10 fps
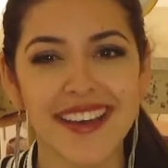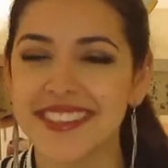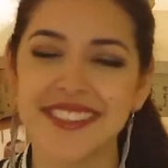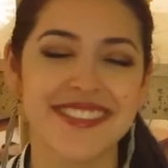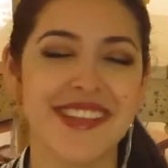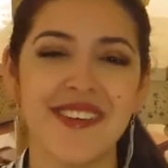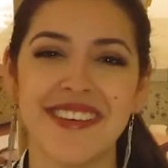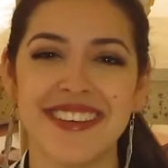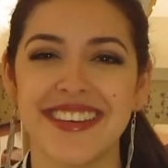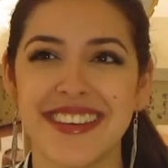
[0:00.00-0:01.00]
I just love
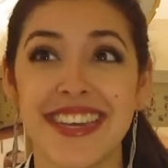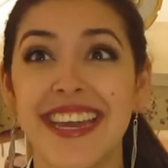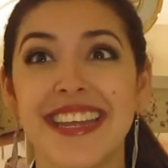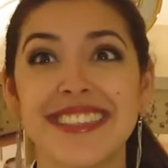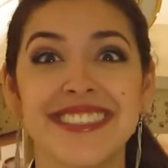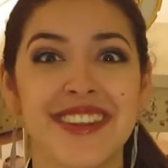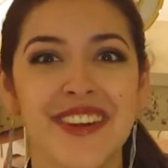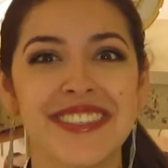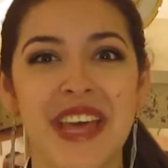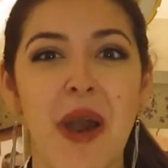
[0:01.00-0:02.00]
it, and it
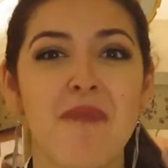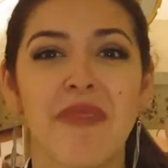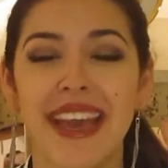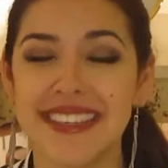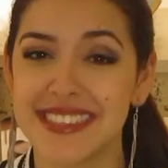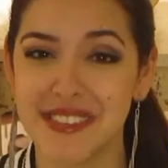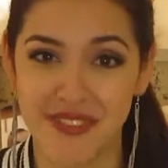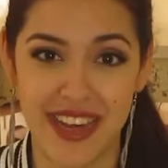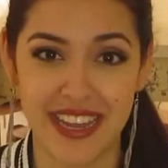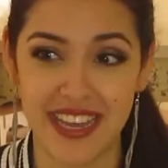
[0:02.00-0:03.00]
starts amazingly
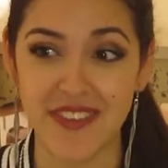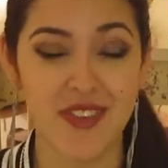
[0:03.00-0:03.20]
funny.